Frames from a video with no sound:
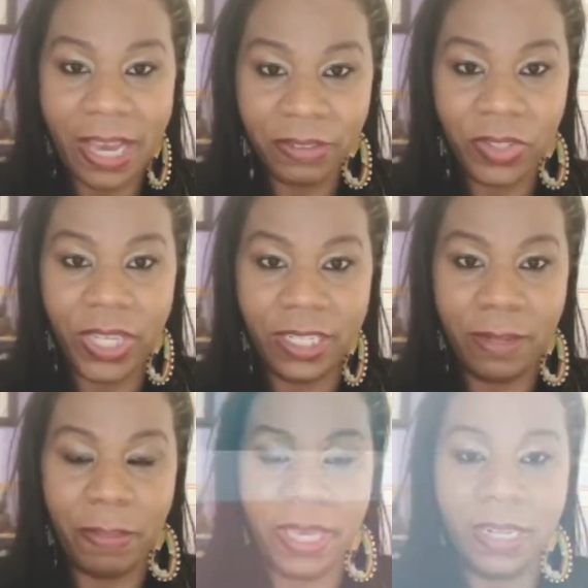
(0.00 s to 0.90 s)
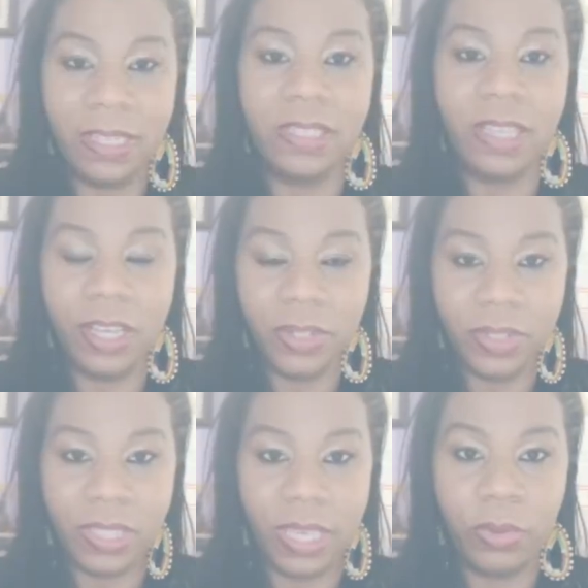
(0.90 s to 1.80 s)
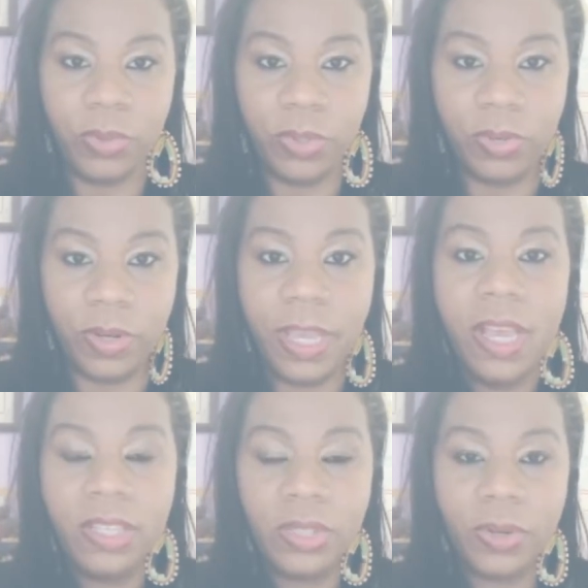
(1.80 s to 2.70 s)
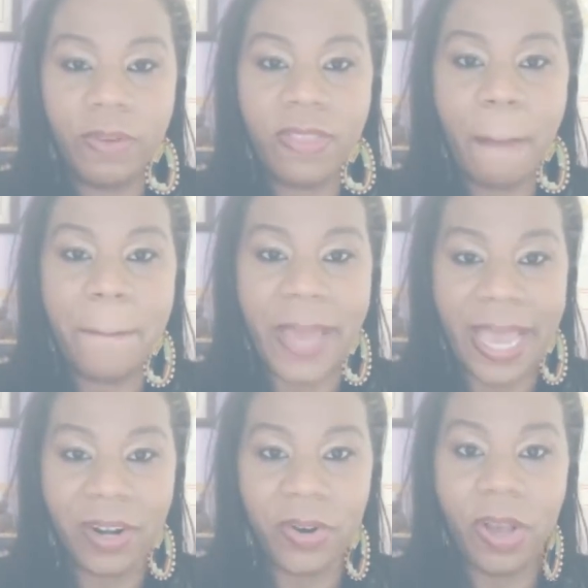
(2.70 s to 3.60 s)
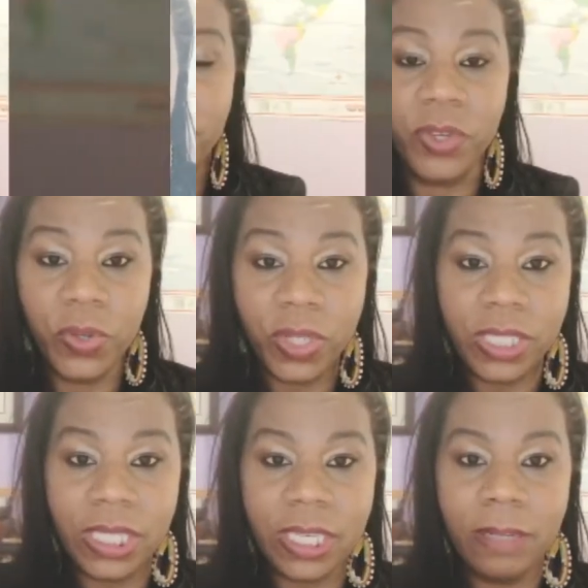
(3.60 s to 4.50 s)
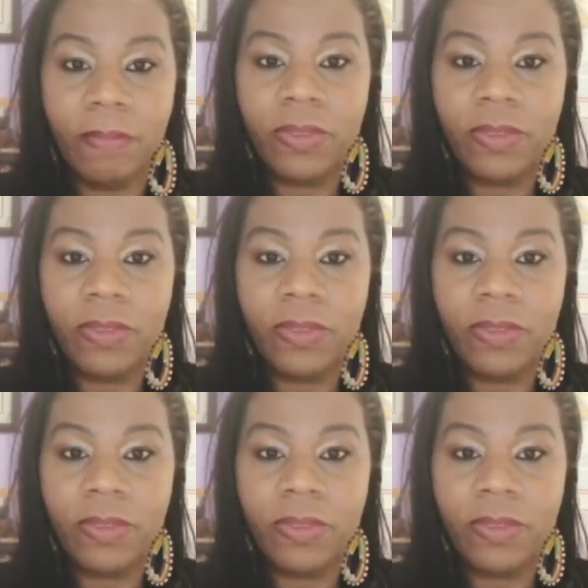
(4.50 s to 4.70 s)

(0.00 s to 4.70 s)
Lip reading: after independence under Sekou Toure, sort of the banner of unity,